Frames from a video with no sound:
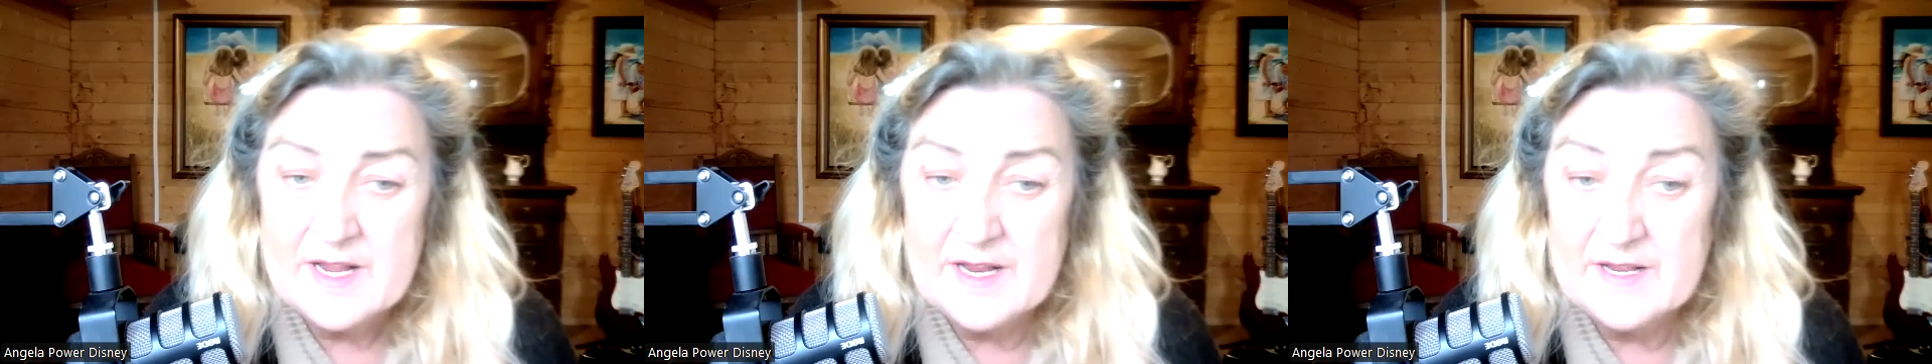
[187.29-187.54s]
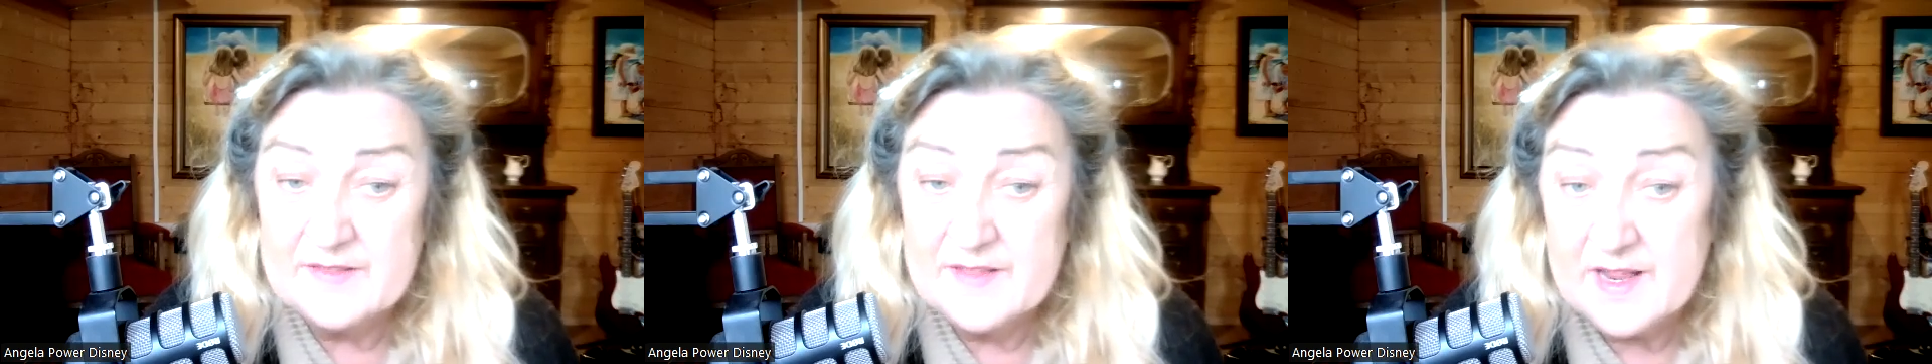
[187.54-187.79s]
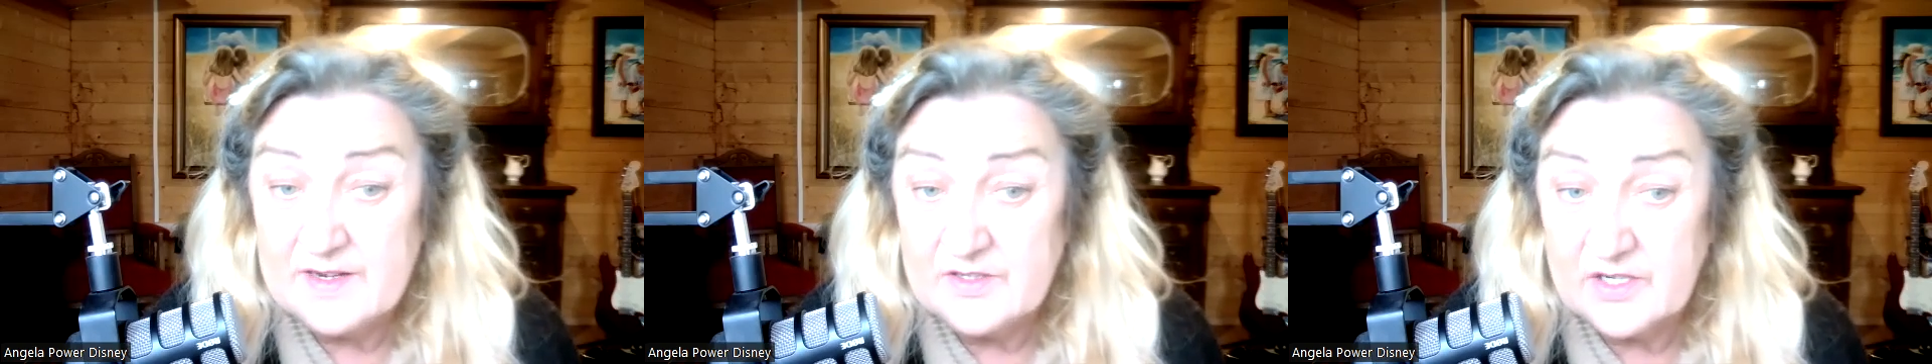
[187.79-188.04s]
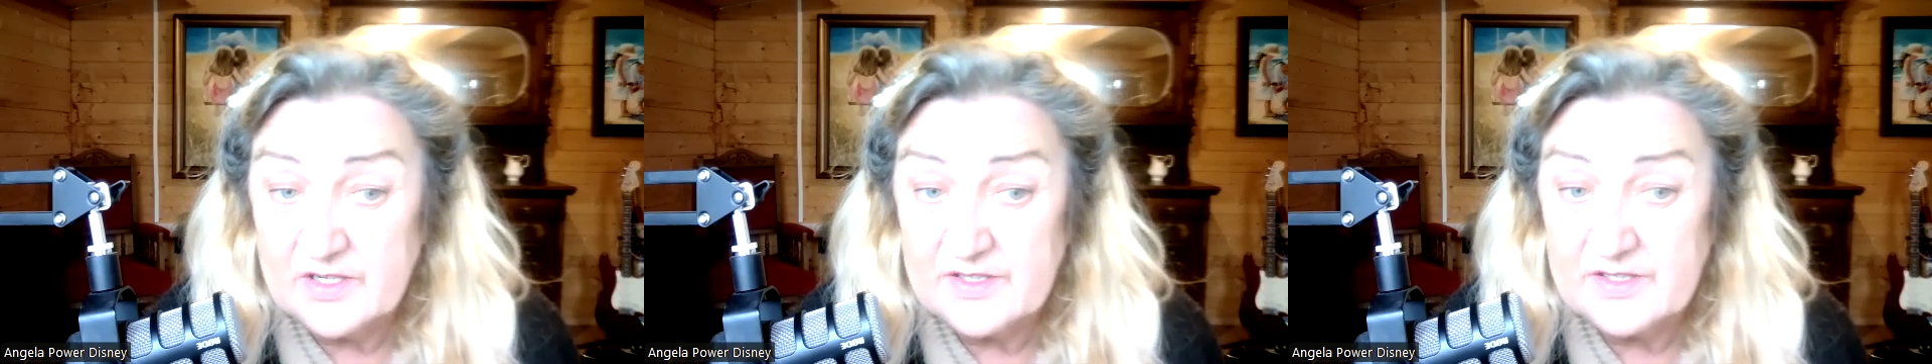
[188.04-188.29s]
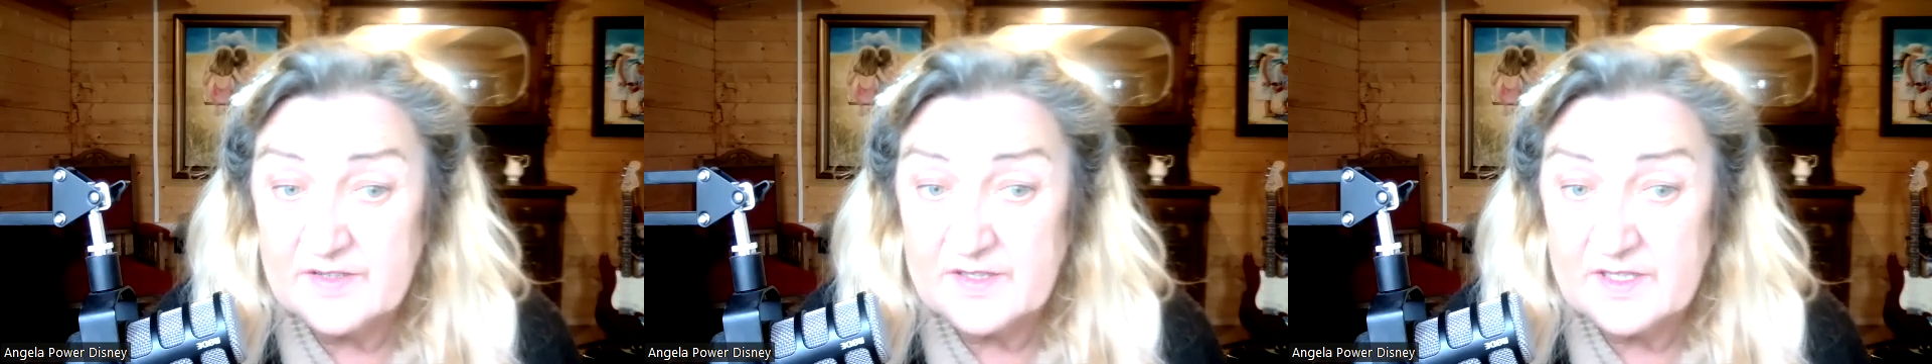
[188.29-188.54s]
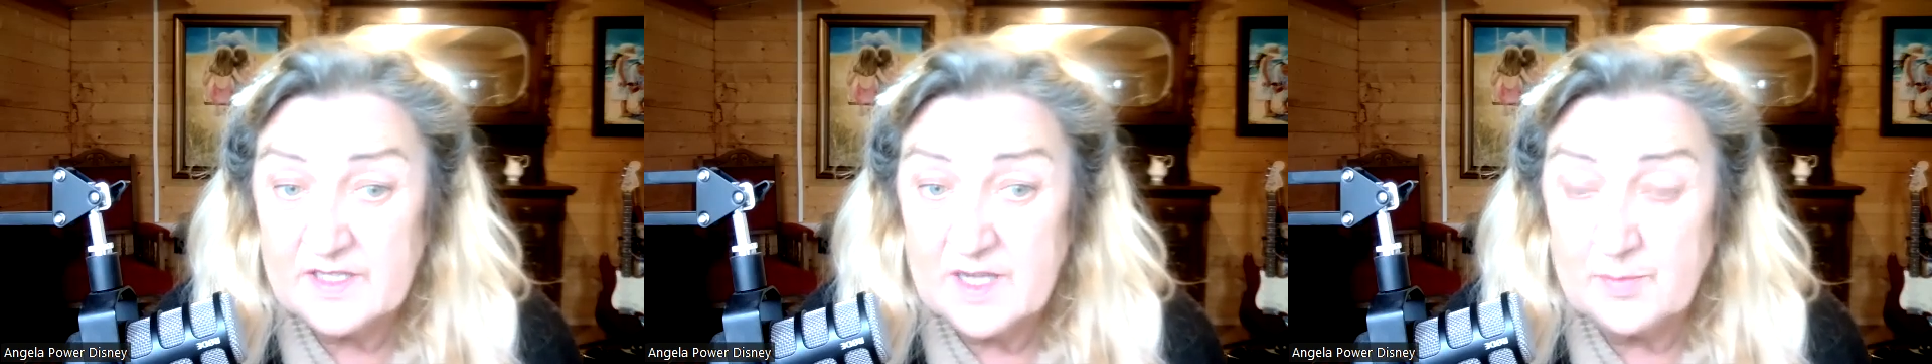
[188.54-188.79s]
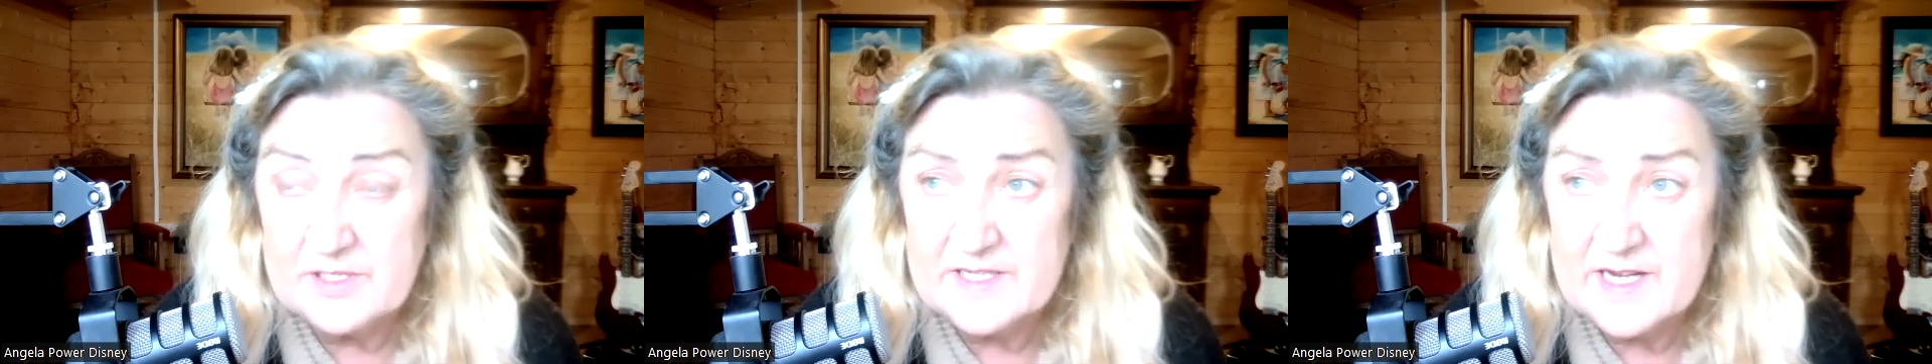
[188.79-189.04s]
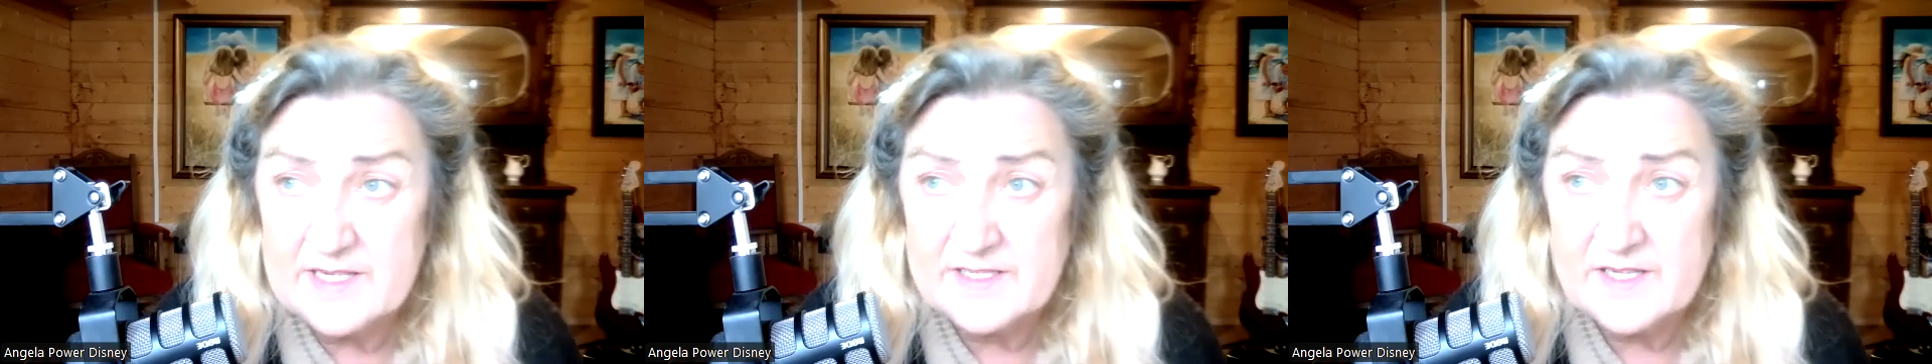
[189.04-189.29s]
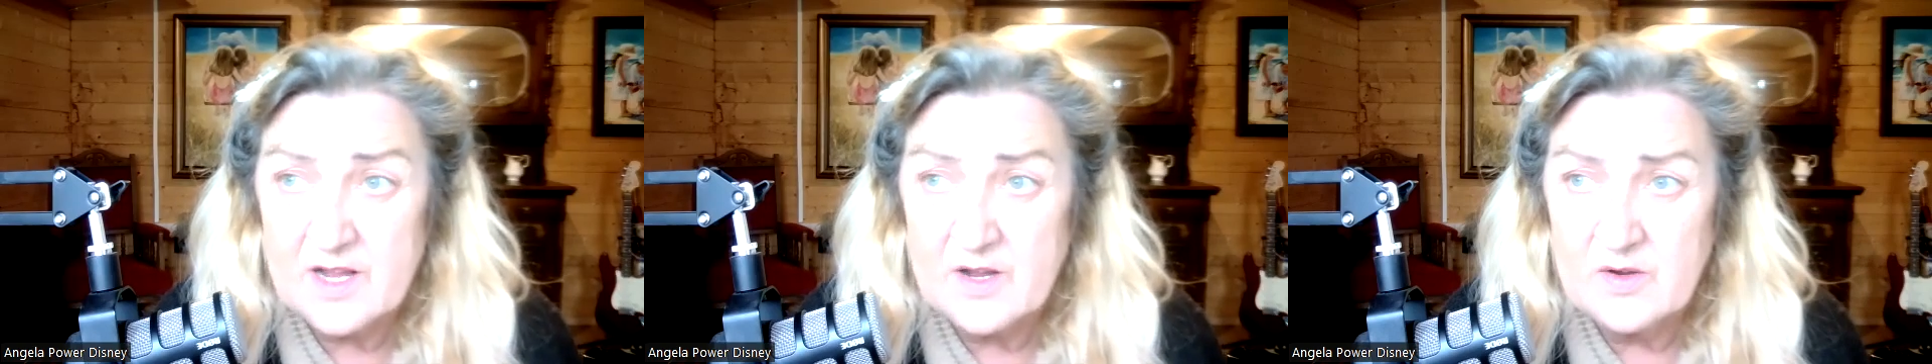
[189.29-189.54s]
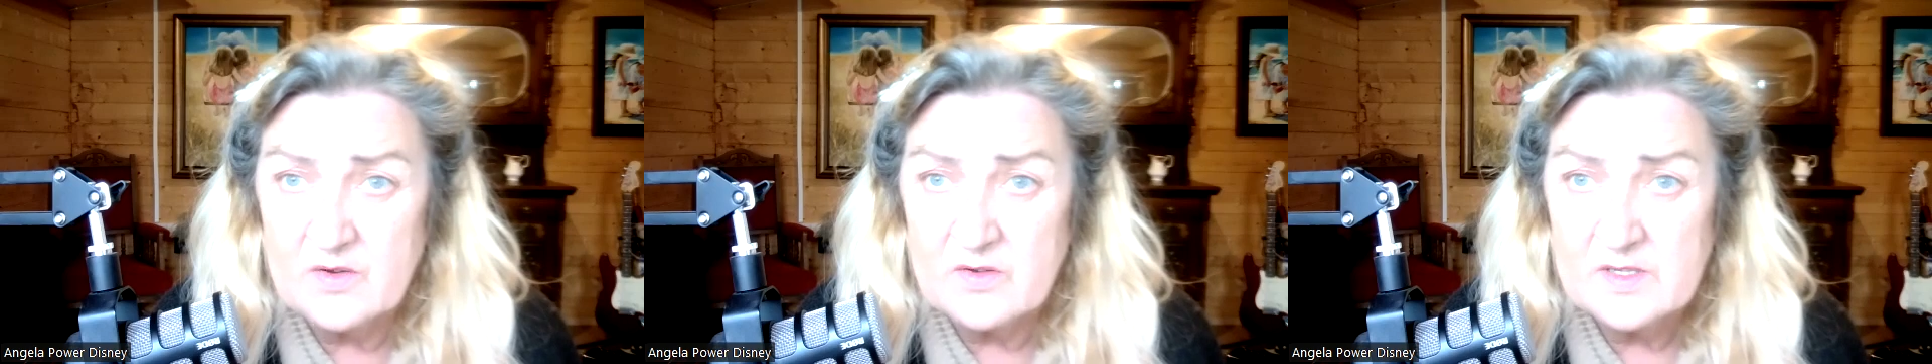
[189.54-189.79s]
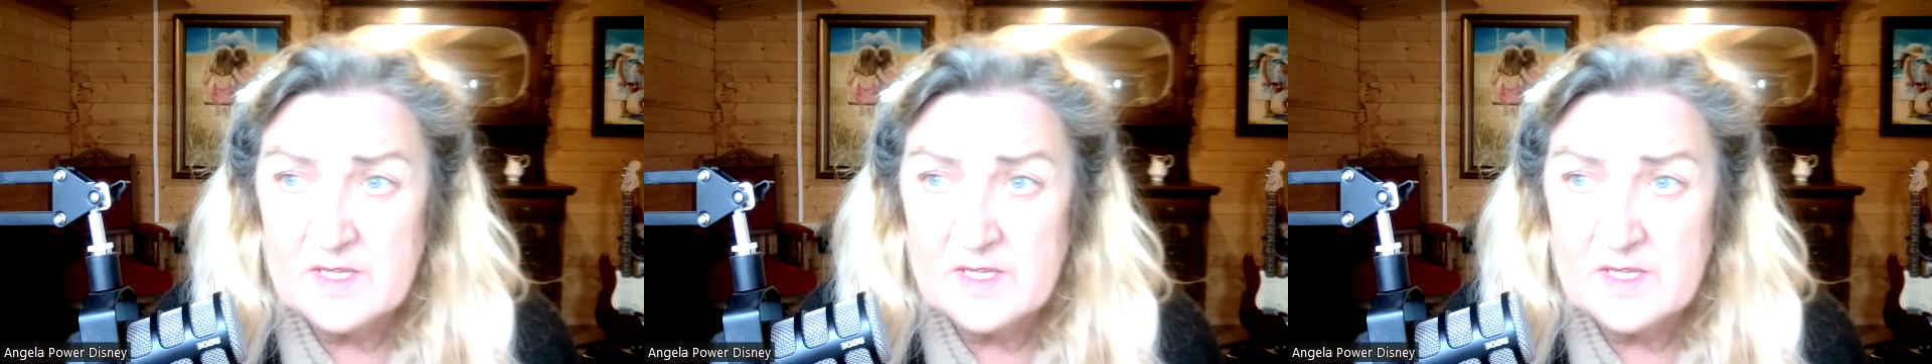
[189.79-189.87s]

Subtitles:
And then just a couple of days ago,